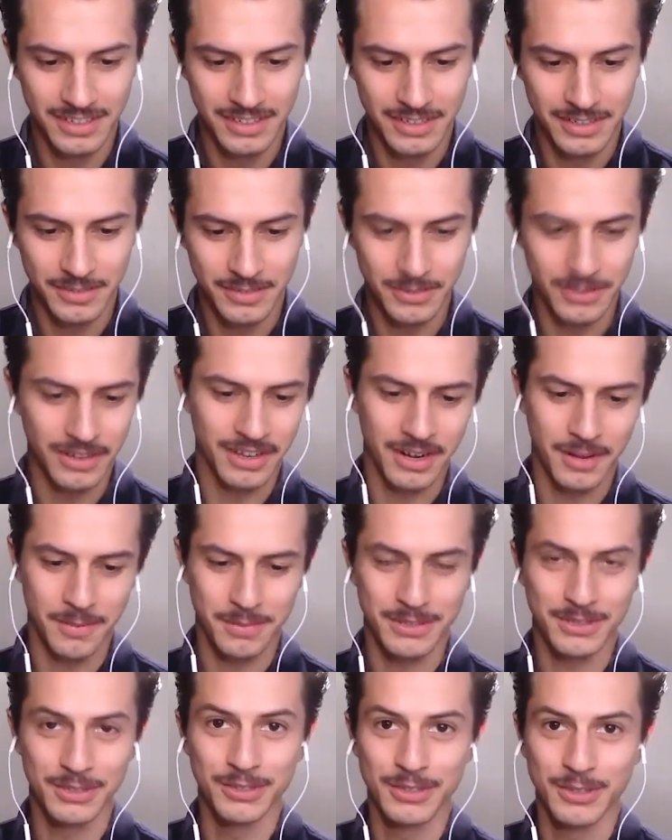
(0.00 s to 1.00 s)
We're not
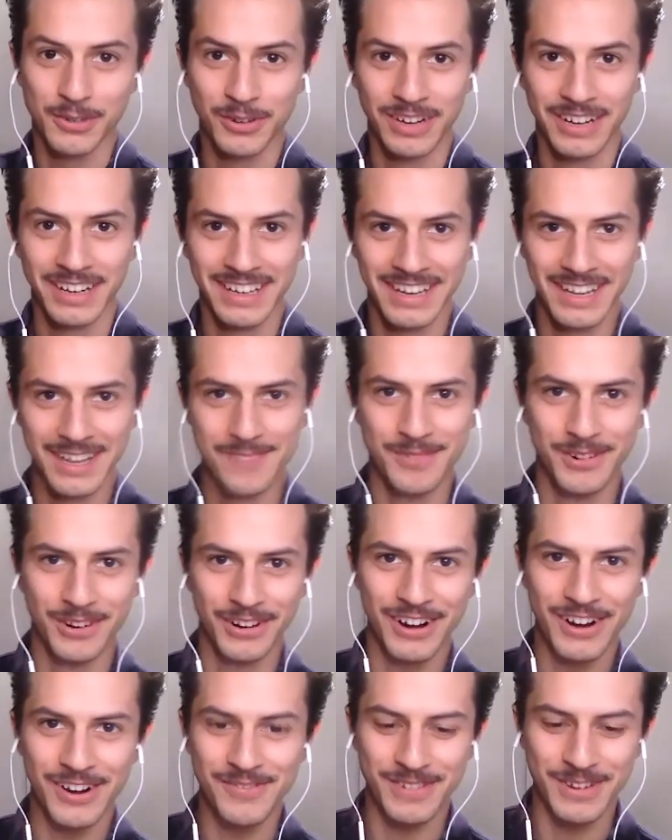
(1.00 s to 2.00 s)
episode 20 anymore,
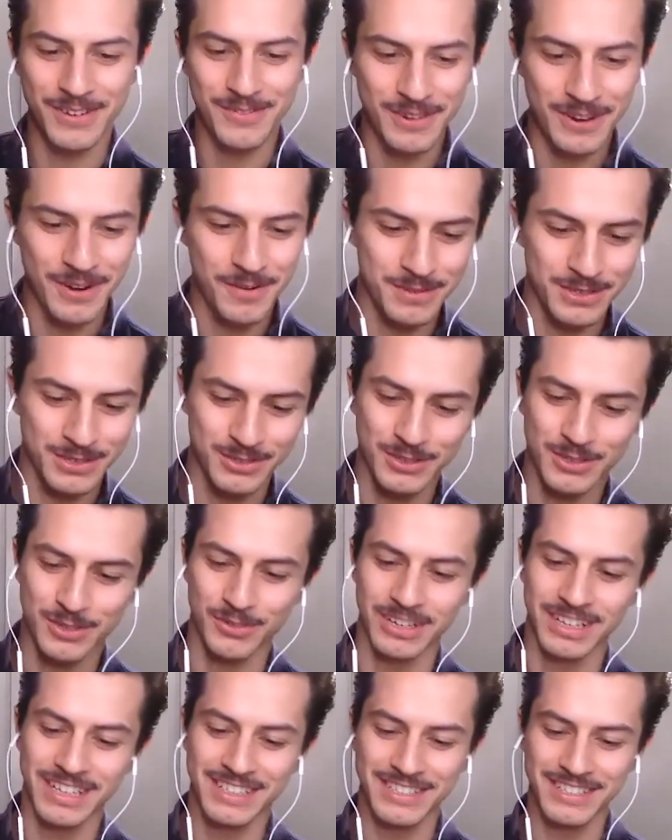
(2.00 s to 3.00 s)
are we? We're episode
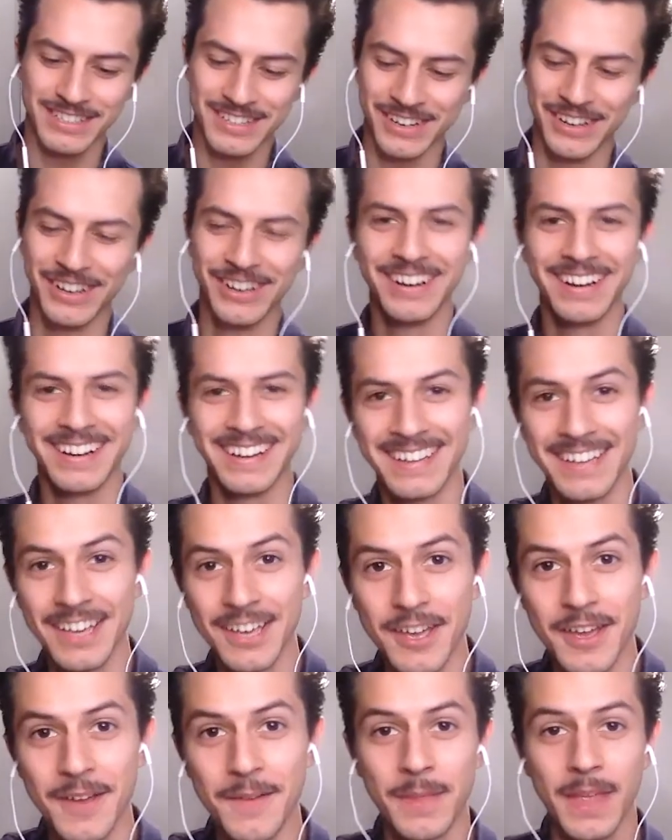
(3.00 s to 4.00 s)
22.
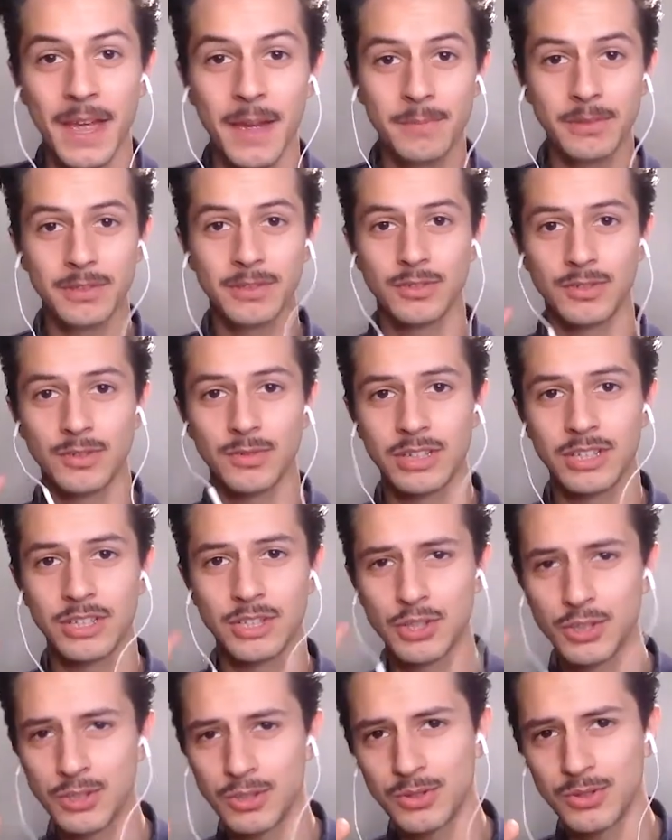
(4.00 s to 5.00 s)
Episode
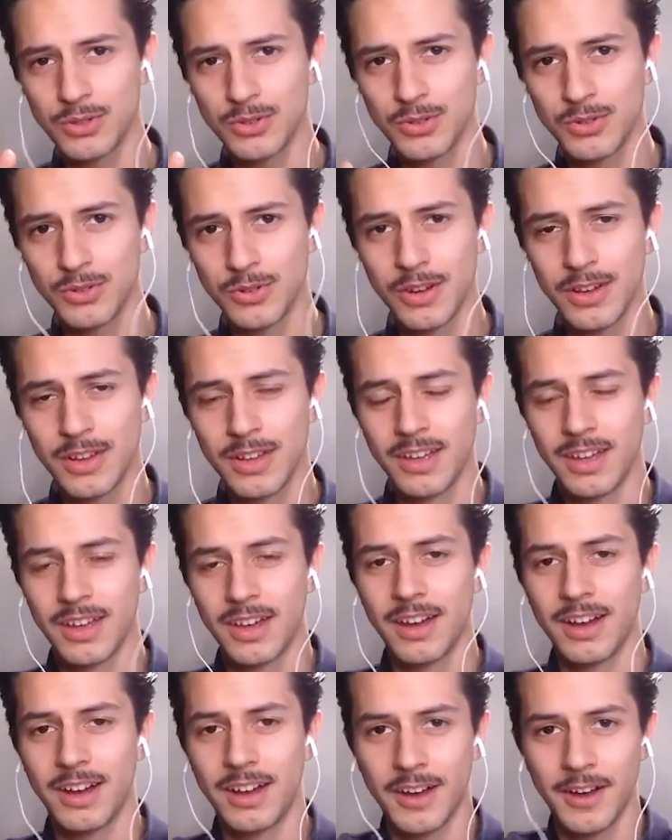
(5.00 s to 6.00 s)
22.
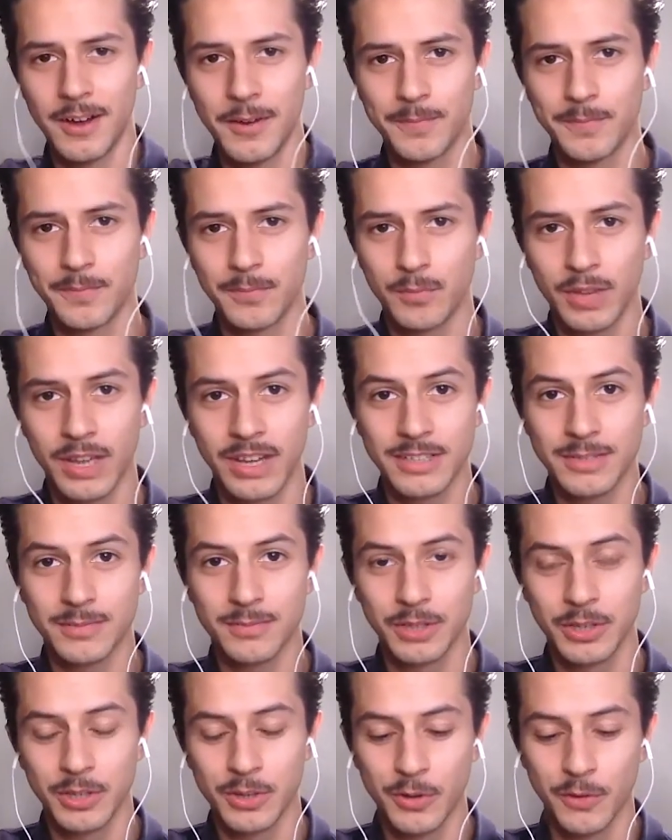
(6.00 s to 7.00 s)
We got some
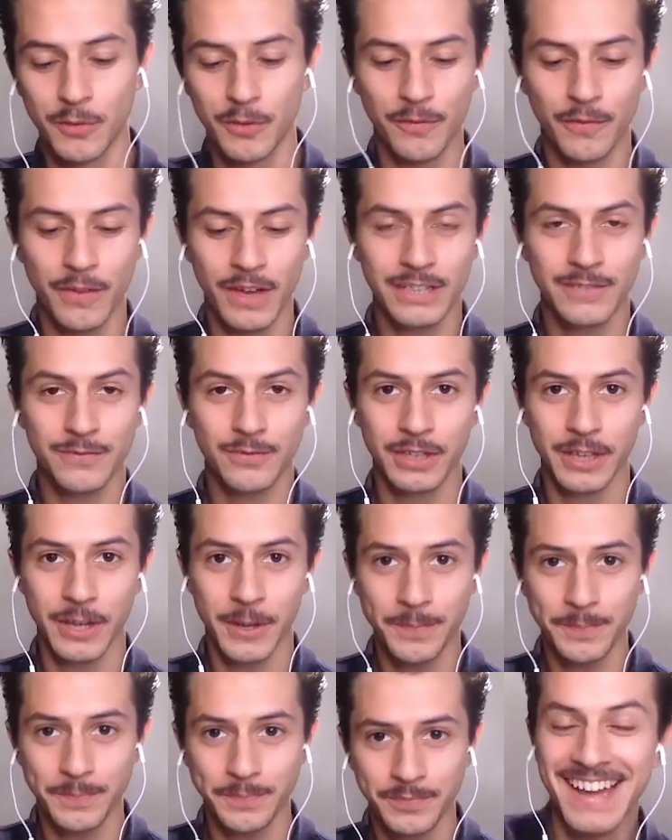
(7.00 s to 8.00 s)
really cool fun facts for
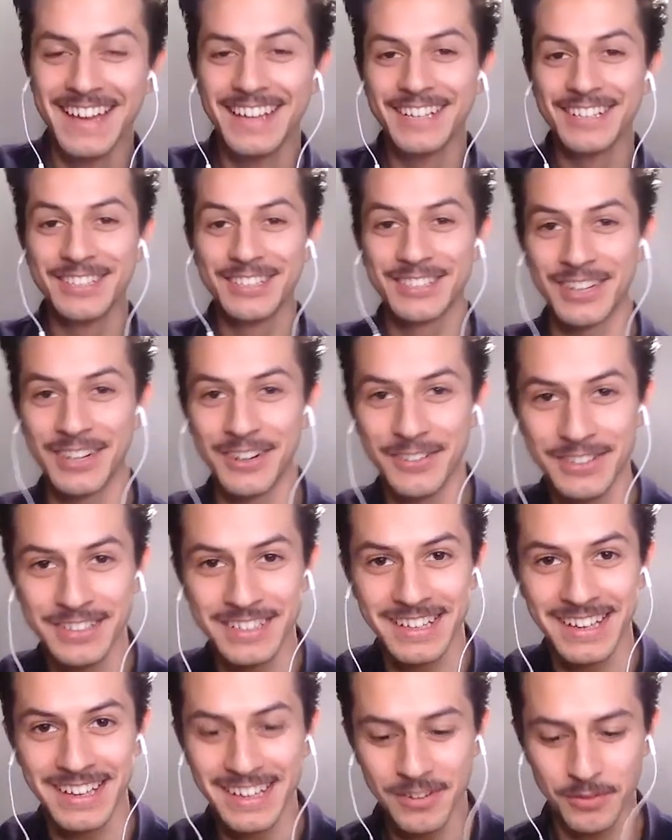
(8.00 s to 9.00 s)
you. To start off the
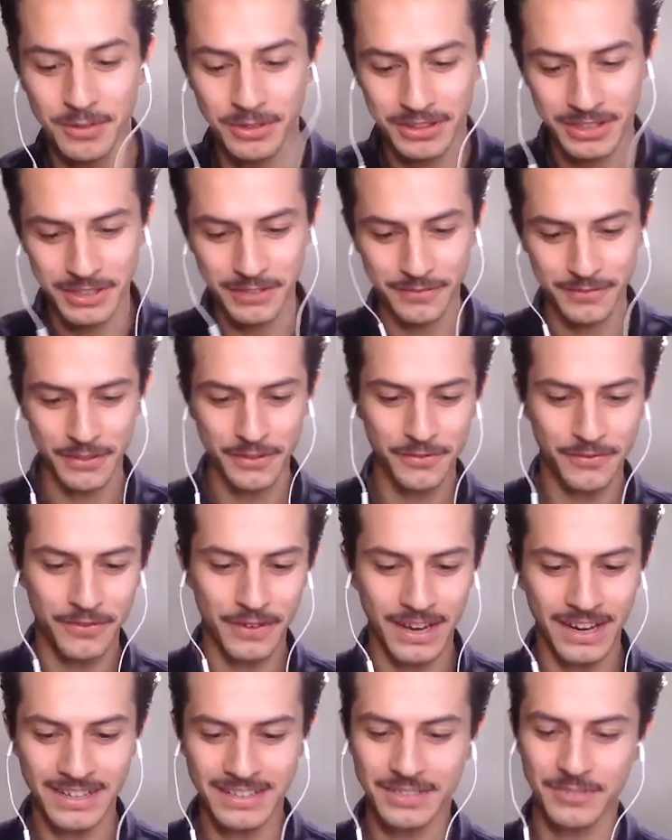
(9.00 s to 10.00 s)
day with the fun
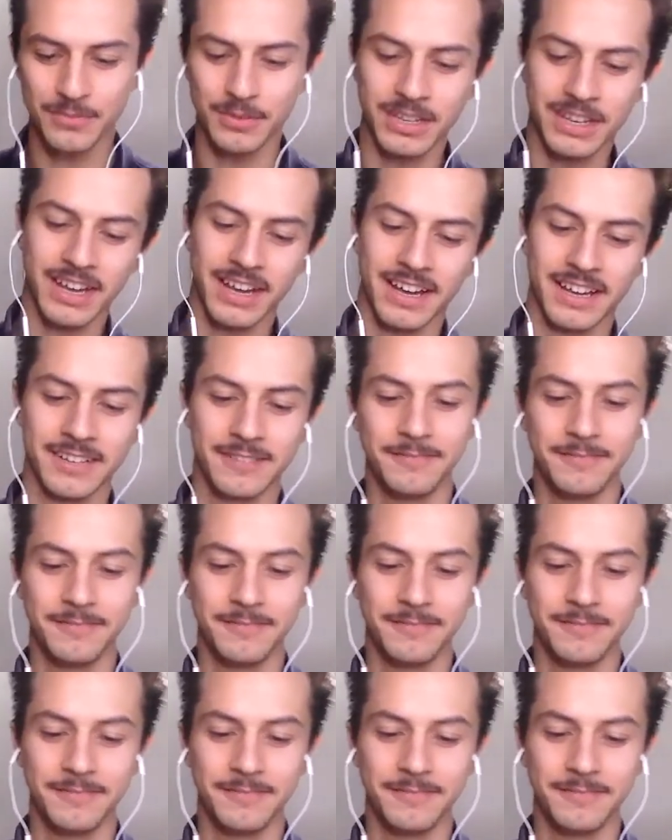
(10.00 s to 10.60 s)
fact, we got